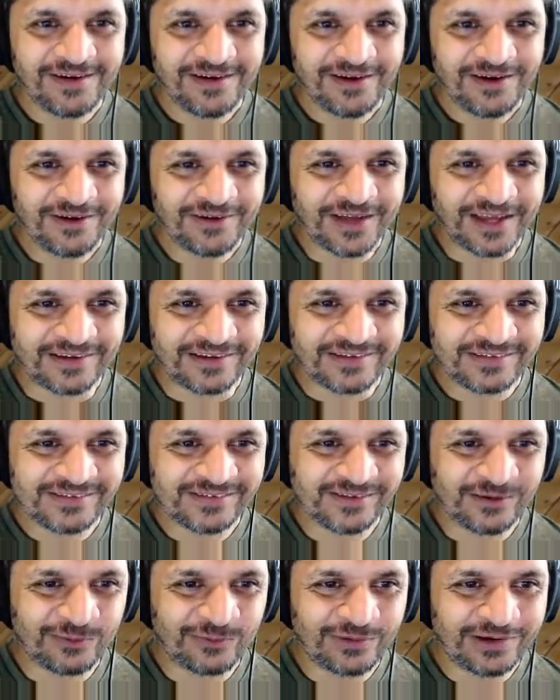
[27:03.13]
Okay,
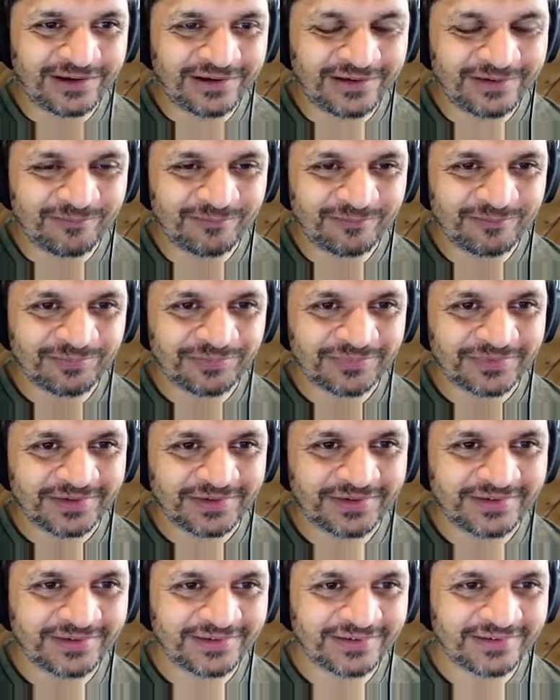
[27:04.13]
so
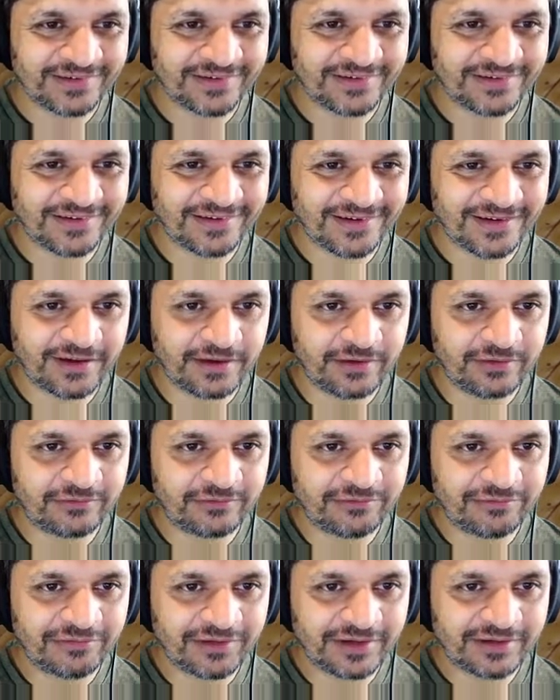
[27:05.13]
I've
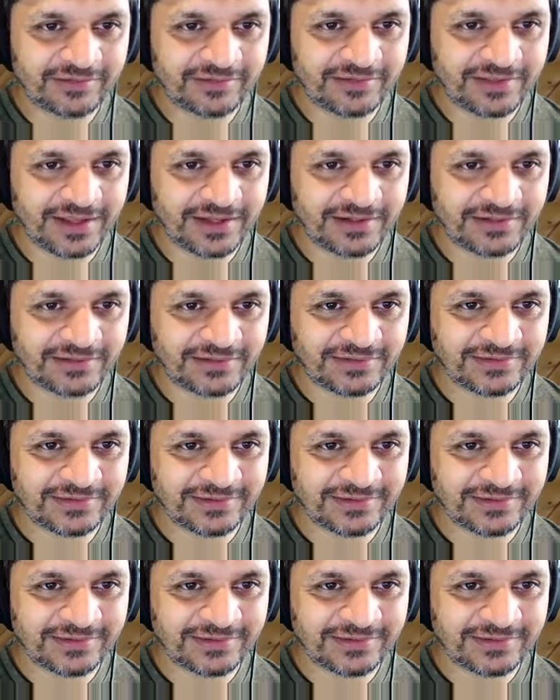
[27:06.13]
fixed that